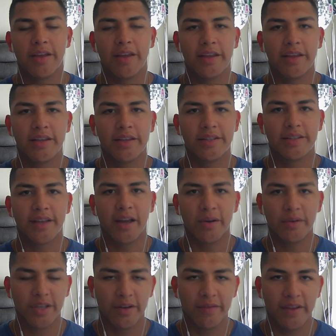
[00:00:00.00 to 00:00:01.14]
is I
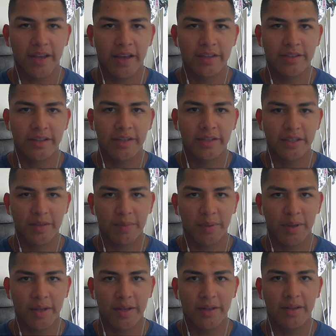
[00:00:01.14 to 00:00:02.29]
always thought of it as like
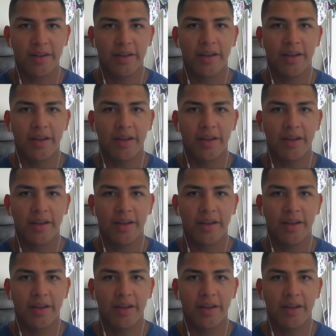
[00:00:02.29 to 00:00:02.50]
discipline.